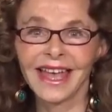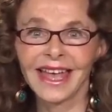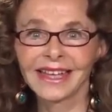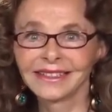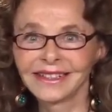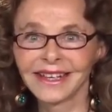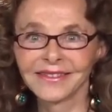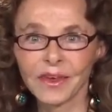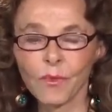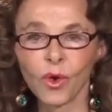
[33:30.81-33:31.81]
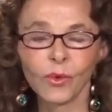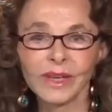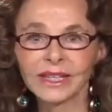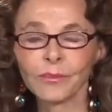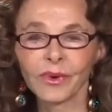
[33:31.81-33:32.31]
And uh, the more
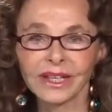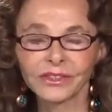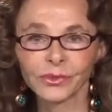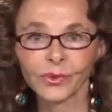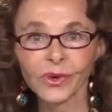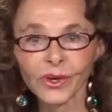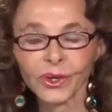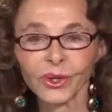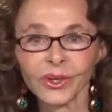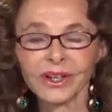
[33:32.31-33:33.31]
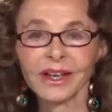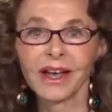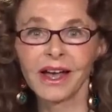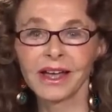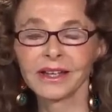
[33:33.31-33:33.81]
we can break through
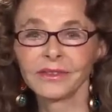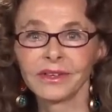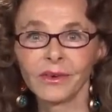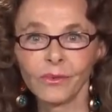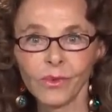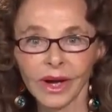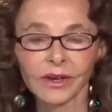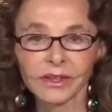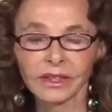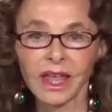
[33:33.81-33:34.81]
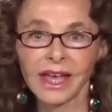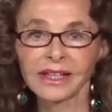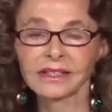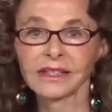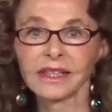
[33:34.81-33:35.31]
on where the
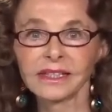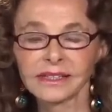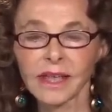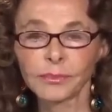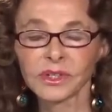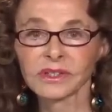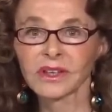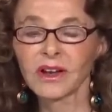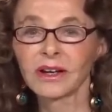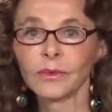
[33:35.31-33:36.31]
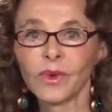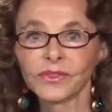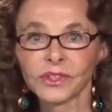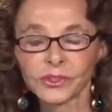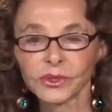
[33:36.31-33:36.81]
lies and the deceptions are and
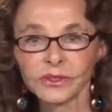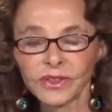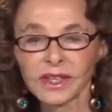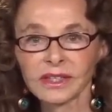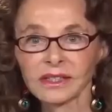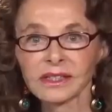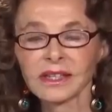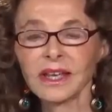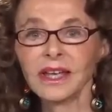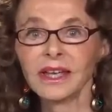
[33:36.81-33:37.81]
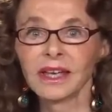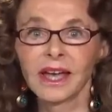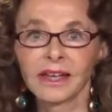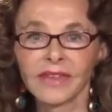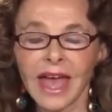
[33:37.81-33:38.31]
what the truth is,
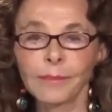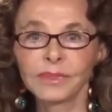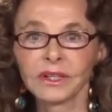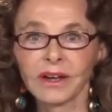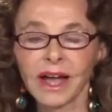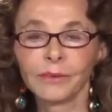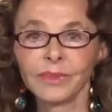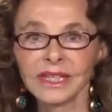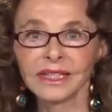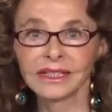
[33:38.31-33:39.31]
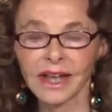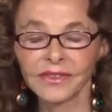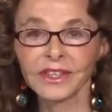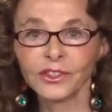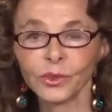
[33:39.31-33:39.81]
uh, the happier I'll be. And
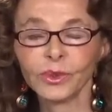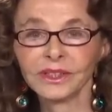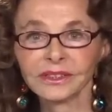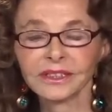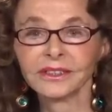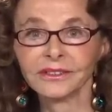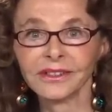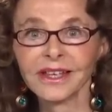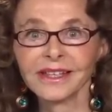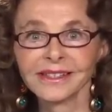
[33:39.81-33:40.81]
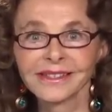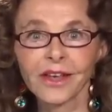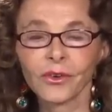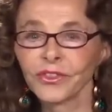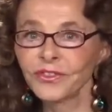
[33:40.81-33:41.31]
I think you will too.
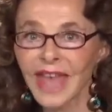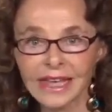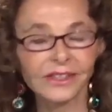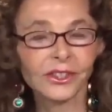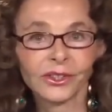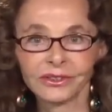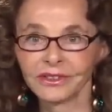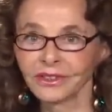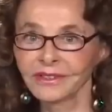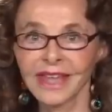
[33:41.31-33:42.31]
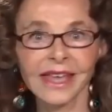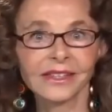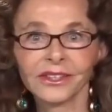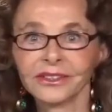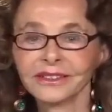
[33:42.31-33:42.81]
So thank you.
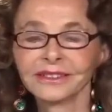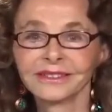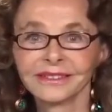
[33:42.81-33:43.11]
Thank you.